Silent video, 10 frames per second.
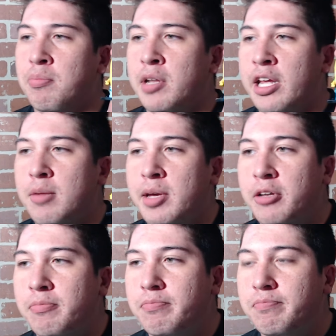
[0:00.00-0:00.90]
Banana
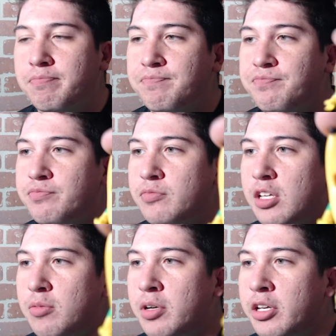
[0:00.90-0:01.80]
Man.
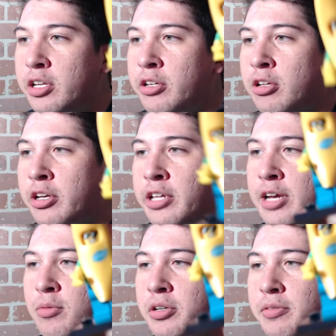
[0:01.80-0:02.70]
Everyone get a look at
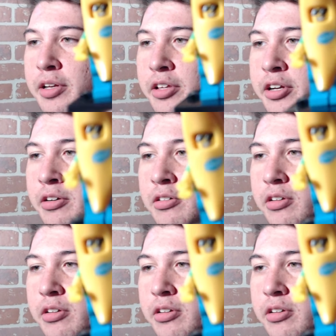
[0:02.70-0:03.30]
that one right there.